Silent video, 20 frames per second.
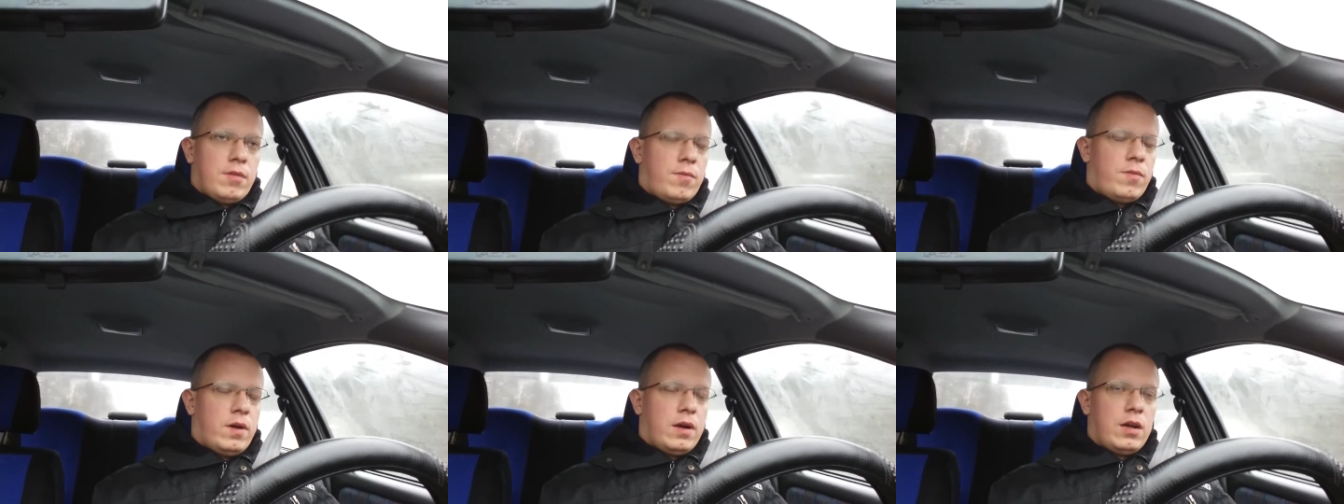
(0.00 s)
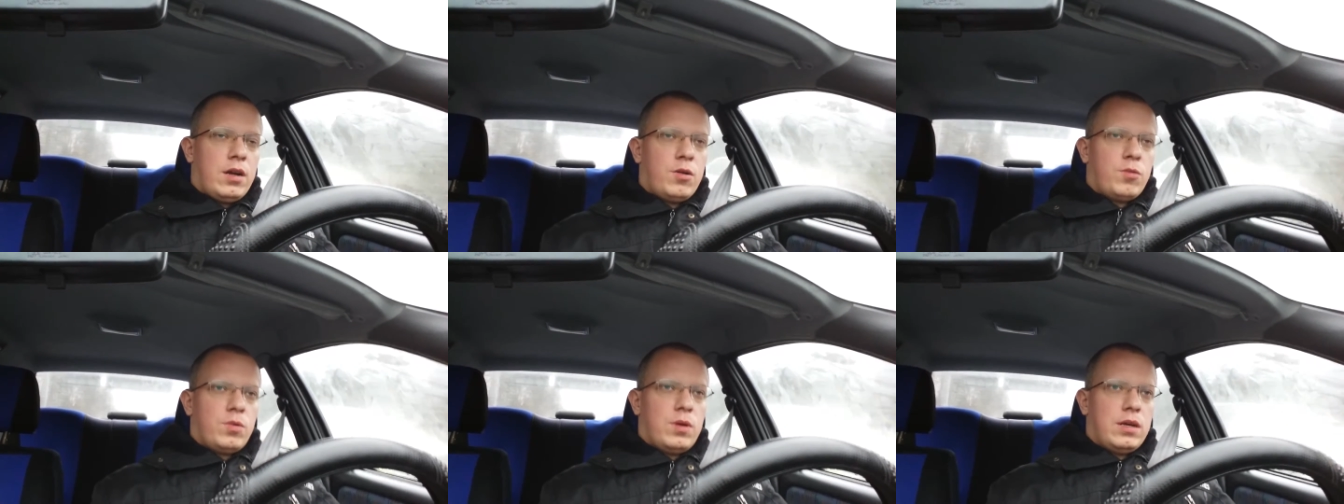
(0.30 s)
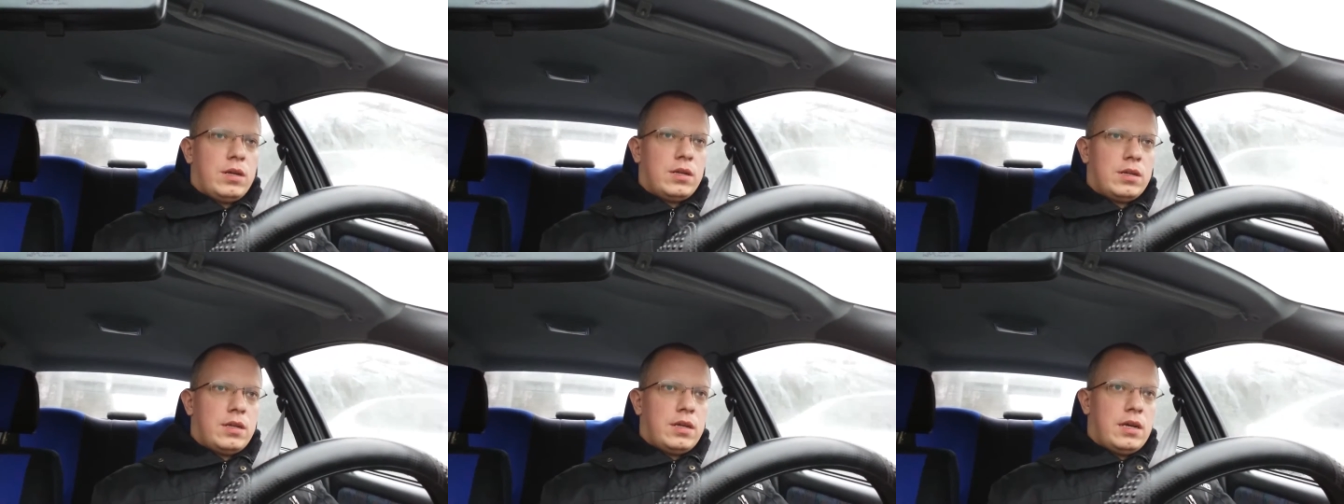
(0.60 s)
Very
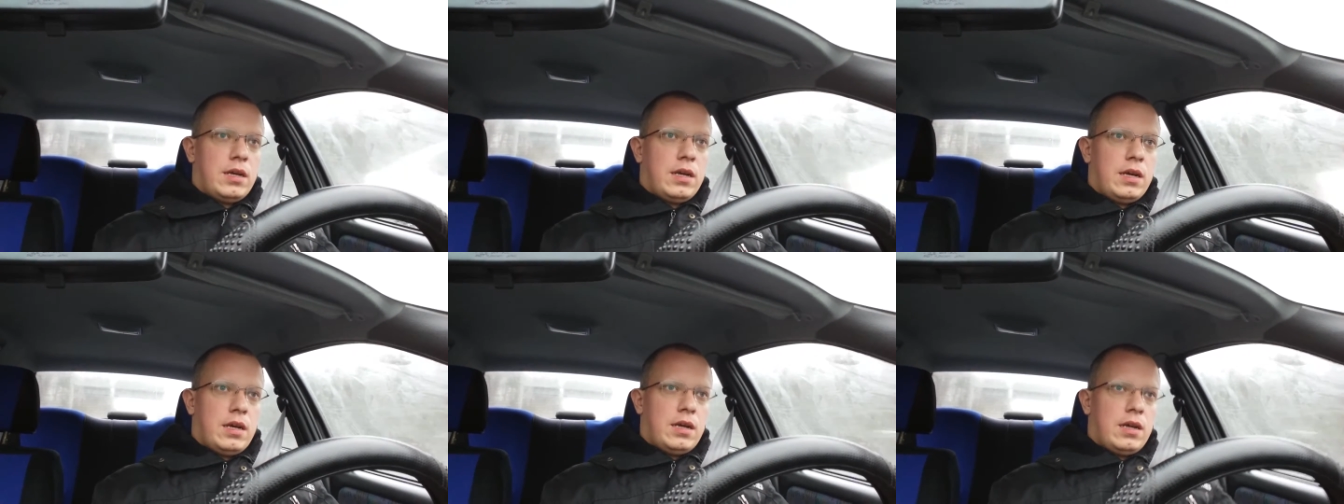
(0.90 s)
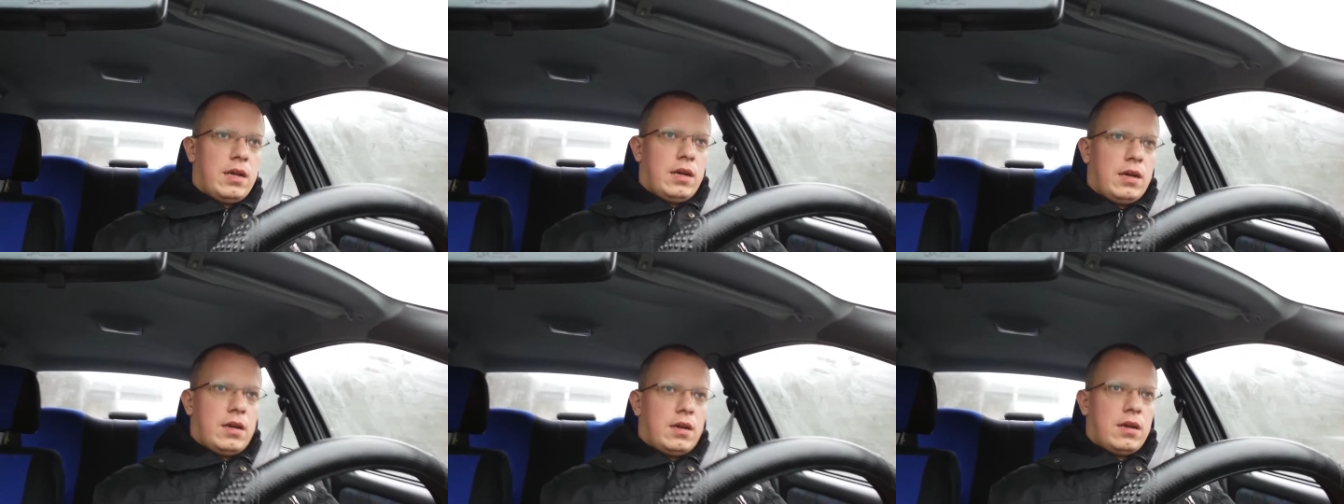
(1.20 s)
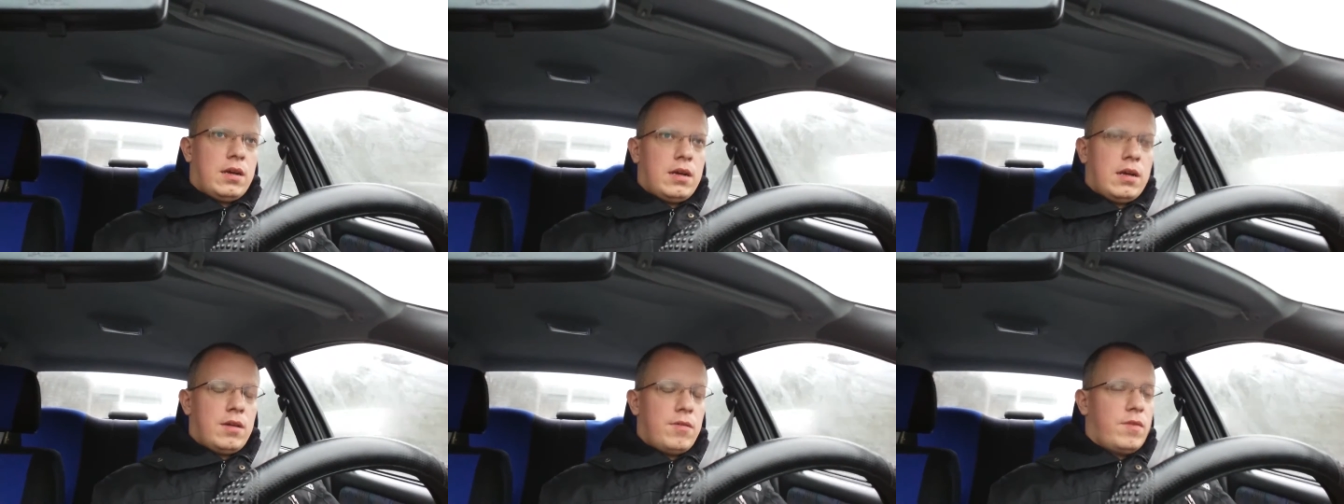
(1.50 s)
windy
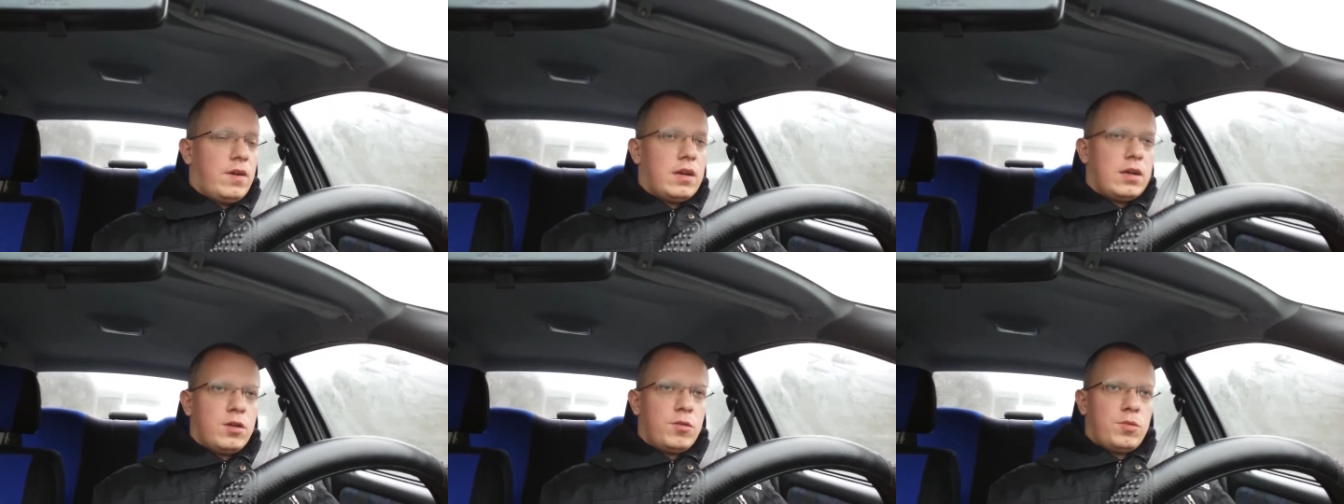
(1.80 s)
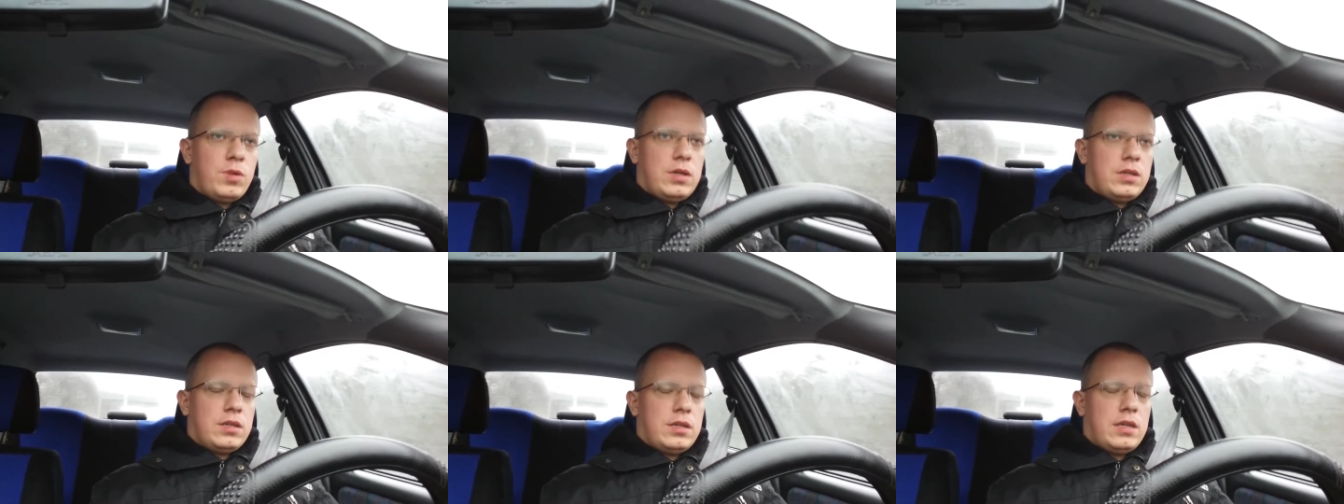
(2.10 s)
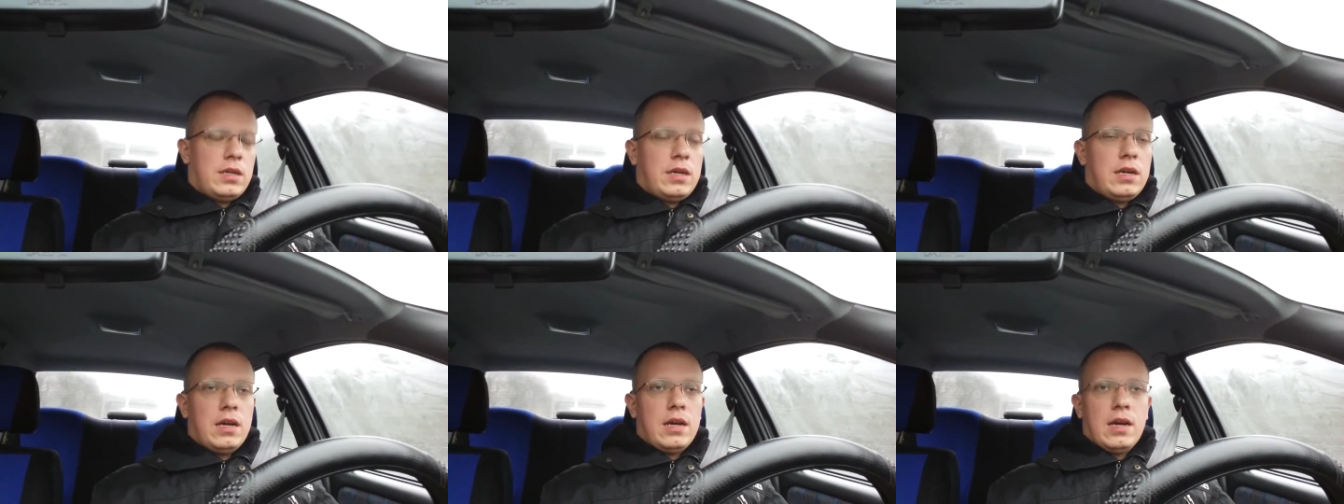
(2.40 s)

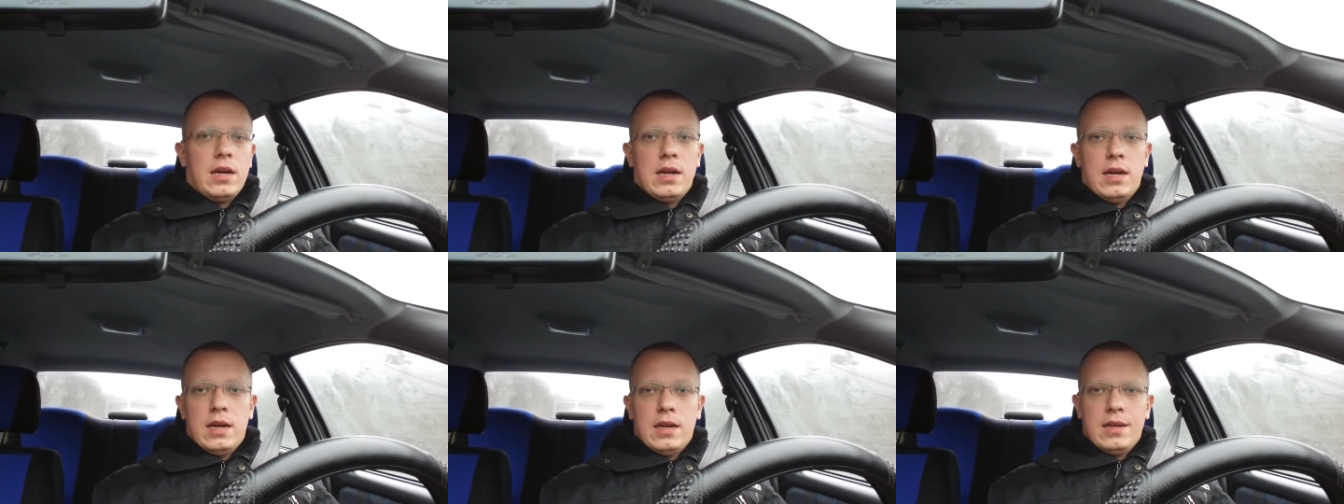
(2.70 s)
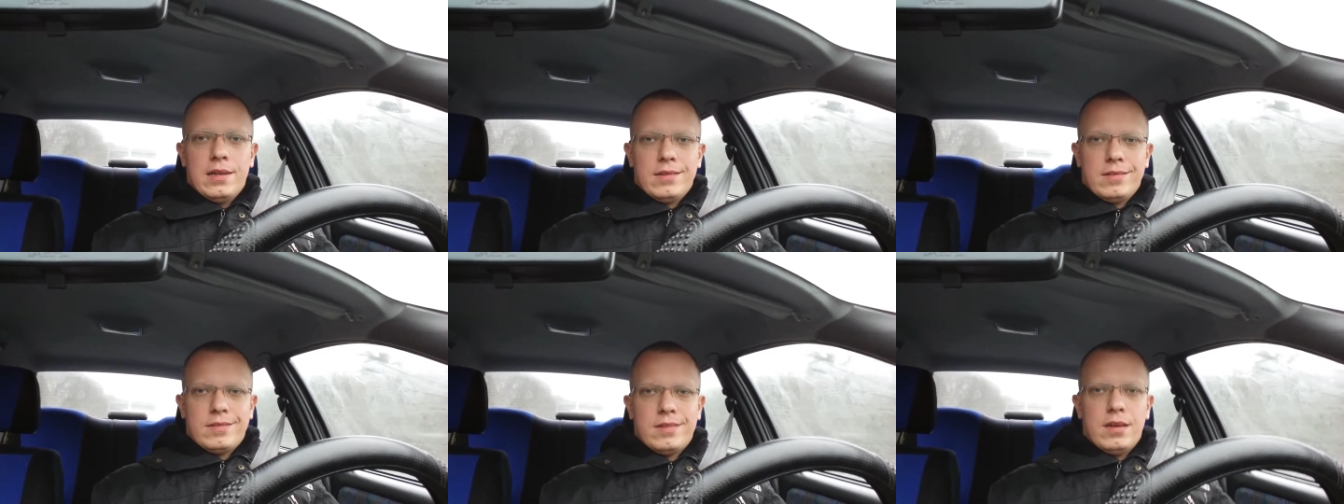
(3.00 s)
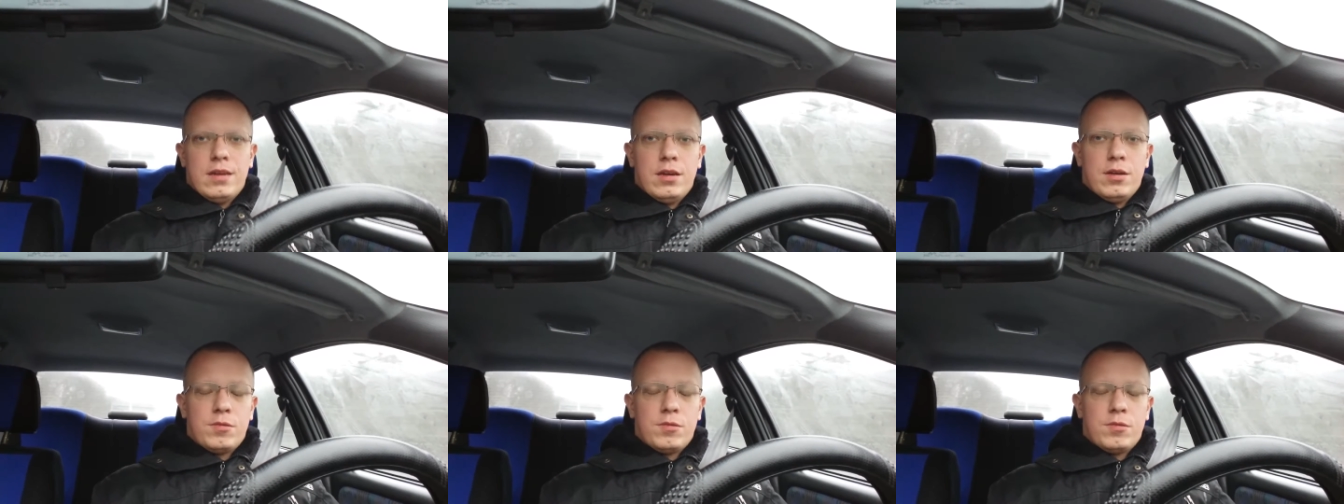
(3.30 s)
and